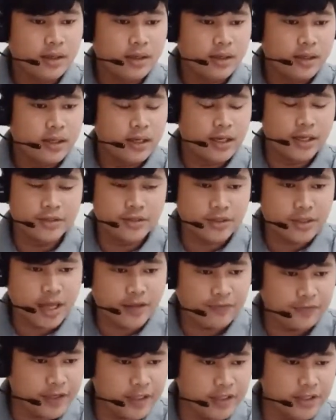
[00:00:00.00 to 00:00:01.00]
He is
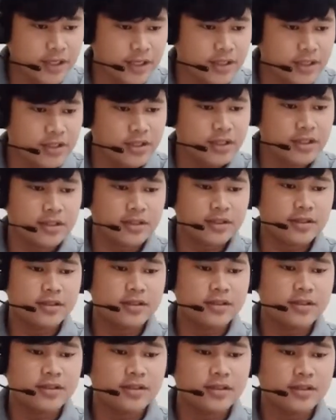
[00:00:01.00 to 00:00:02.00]
self-existent.
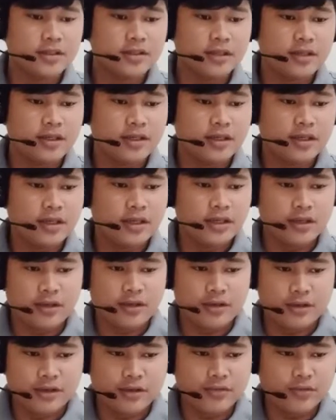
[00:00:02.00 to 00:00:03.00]

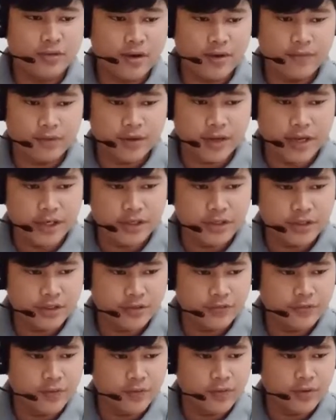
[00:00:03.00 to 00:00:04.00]
In
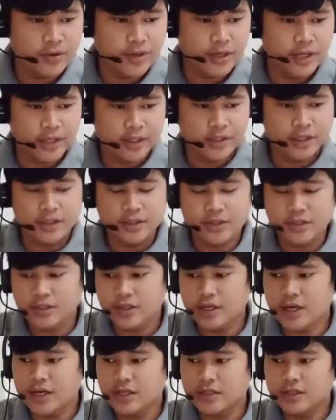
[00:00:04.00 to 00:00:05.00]
Revelation 4:8, it
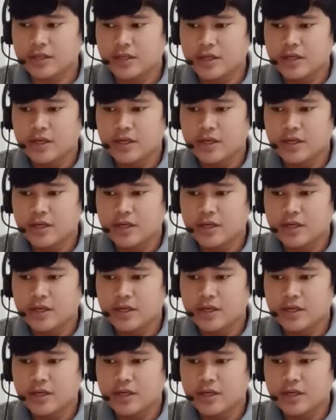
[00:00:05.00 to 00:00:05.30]
says,